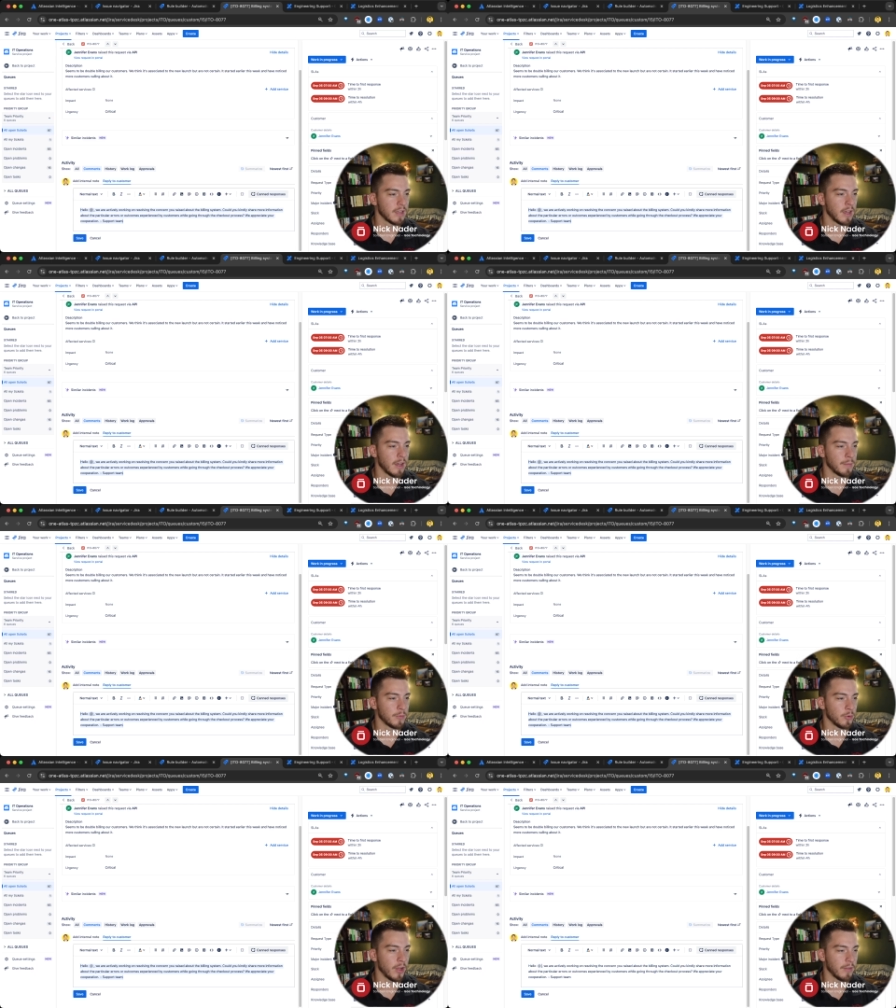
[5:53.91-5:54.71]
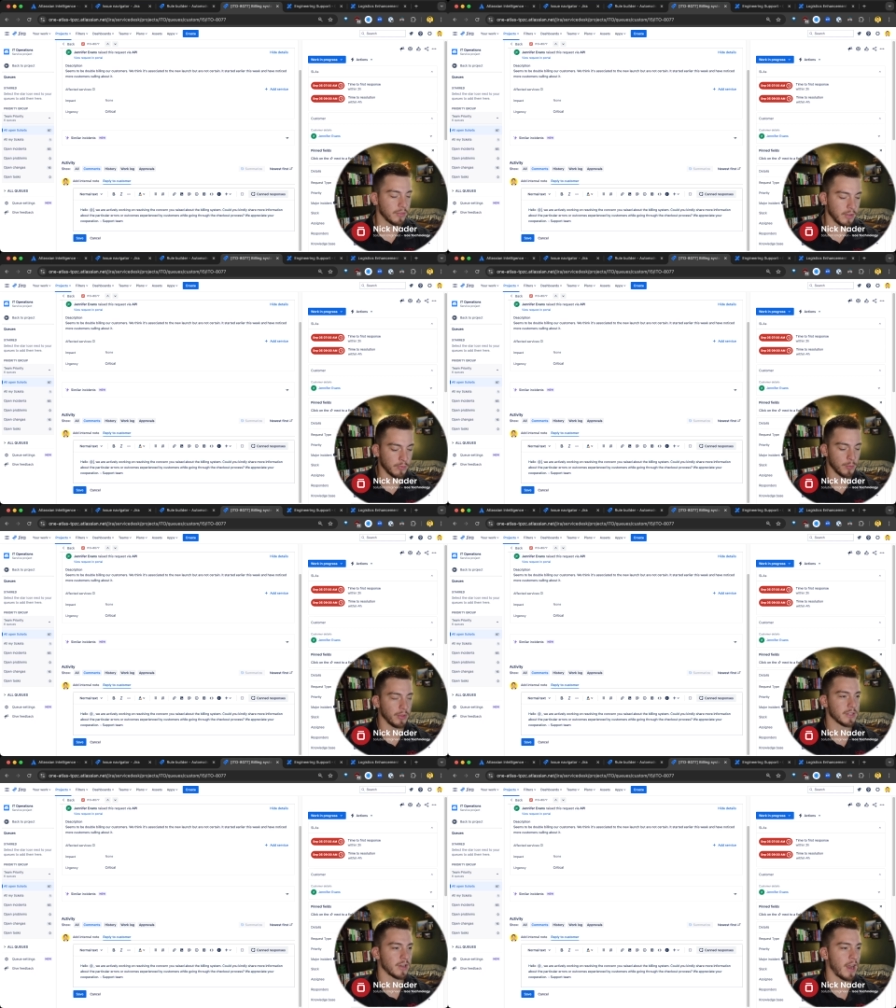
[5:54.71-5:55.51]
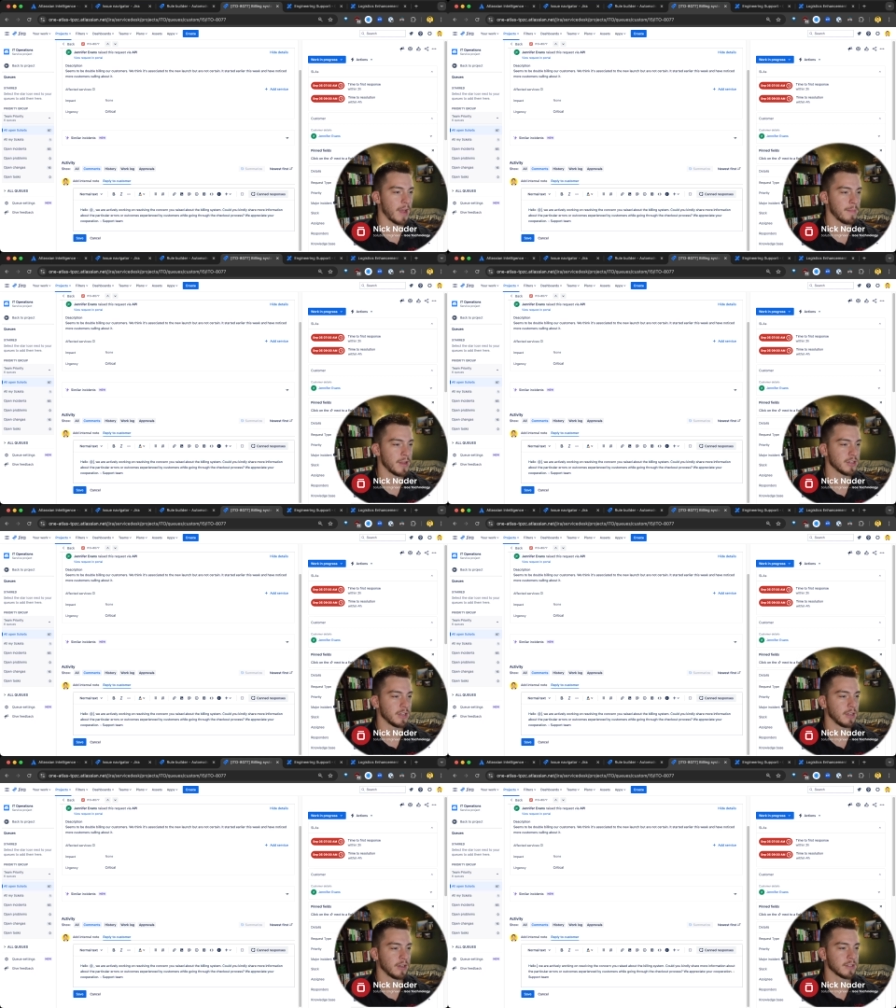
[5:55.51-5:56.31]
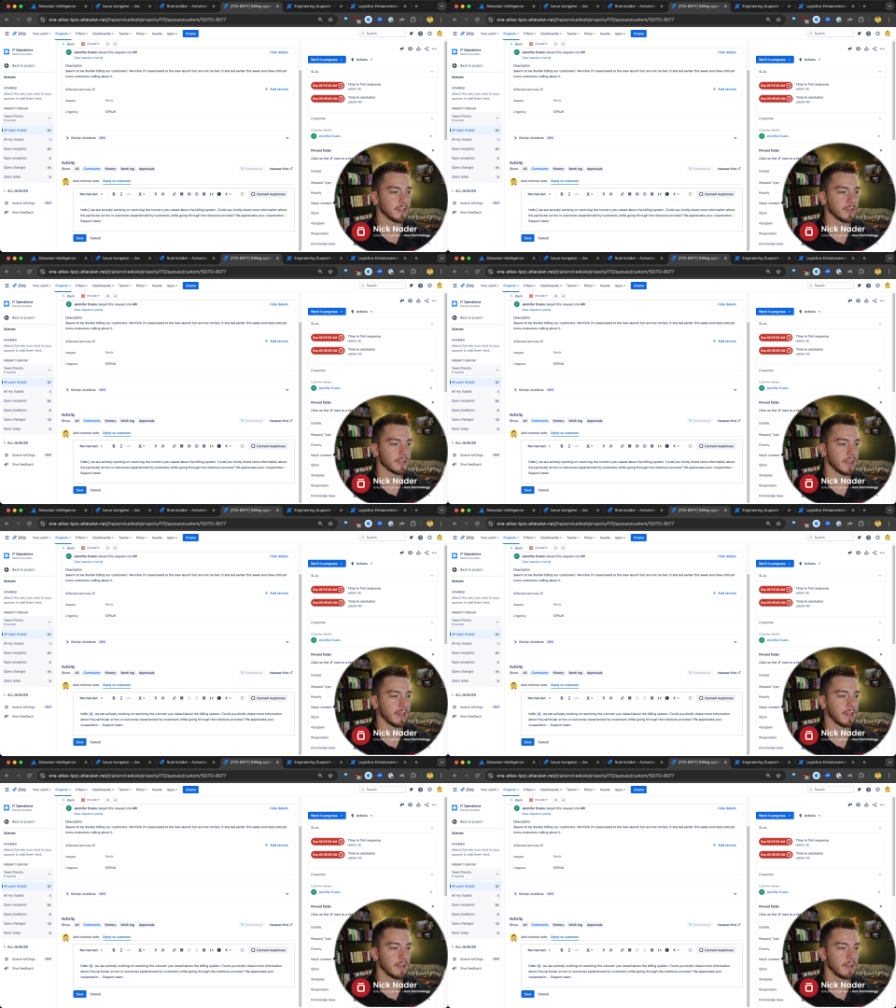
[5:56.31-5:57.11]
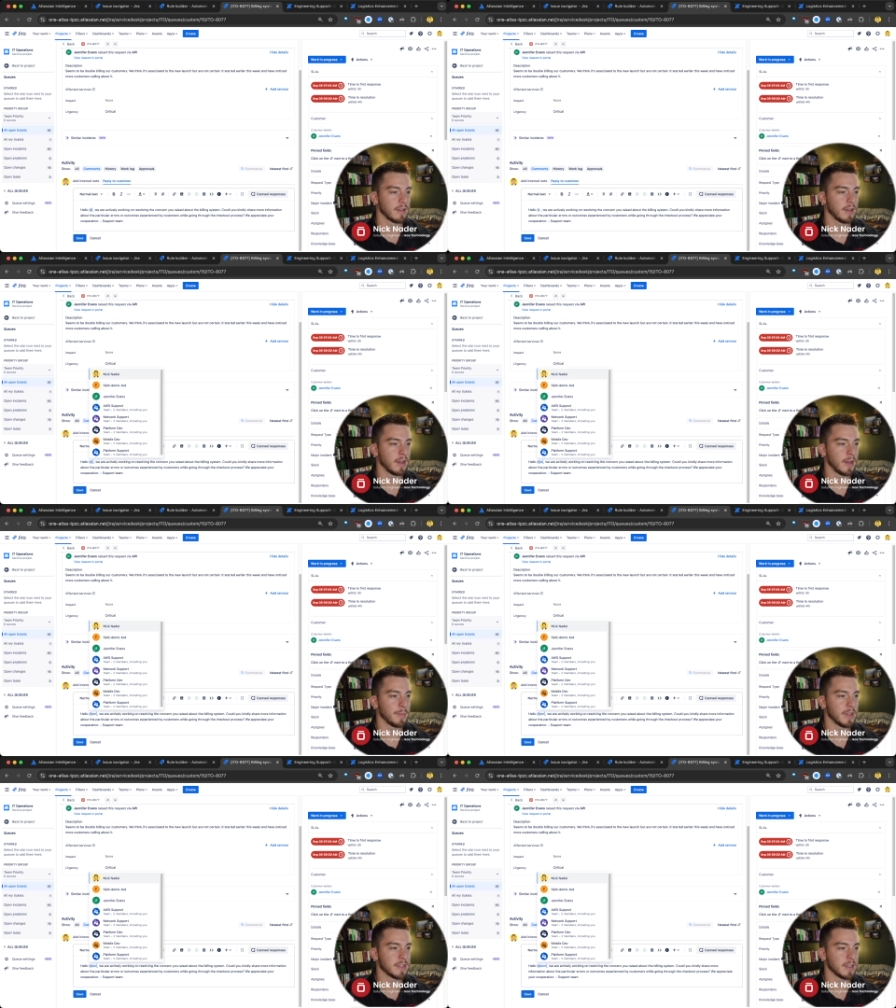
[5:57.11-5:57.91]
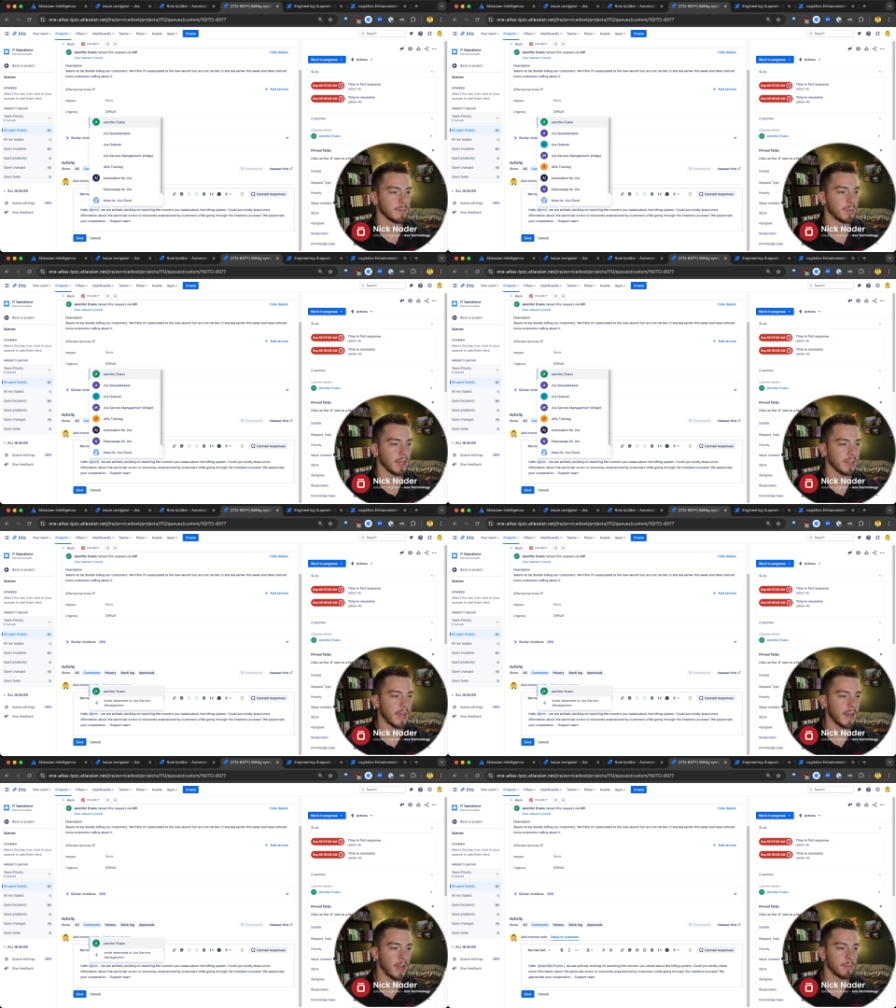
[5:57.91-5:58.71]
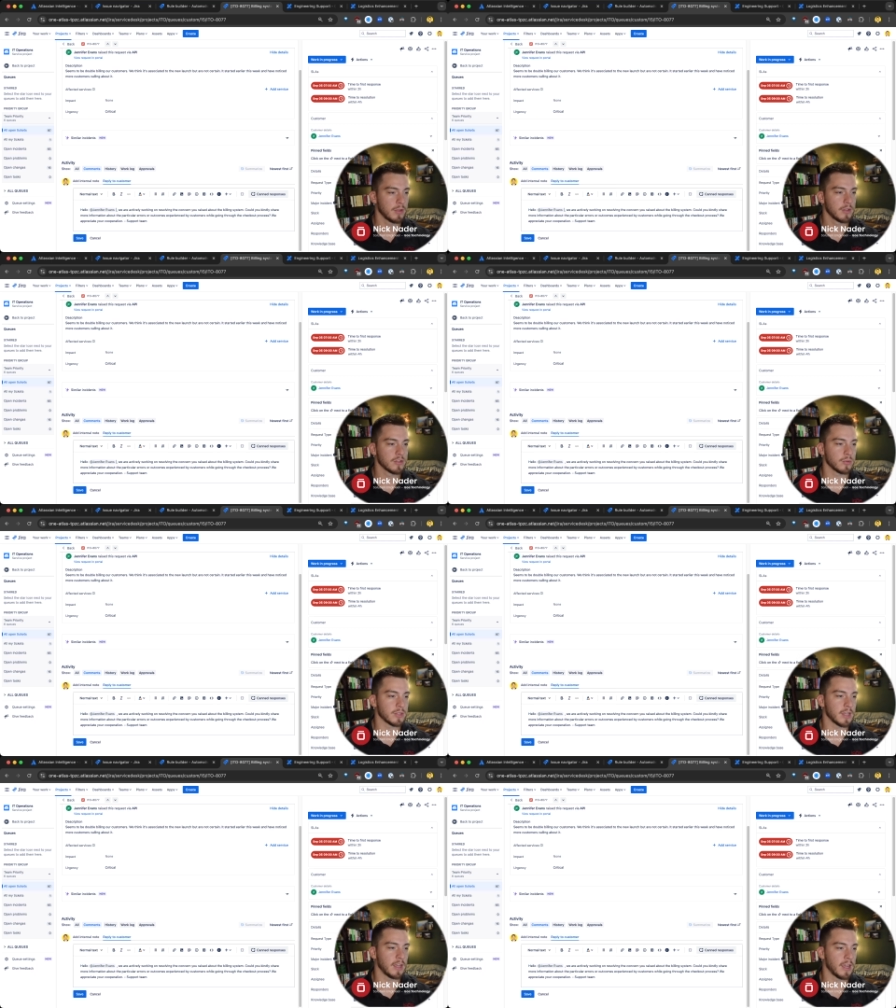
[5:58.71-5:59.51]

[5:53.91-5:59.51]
Um, we'll have to replace our at mention here because it looks like um, it didn't pick that up. So we're saying, hey,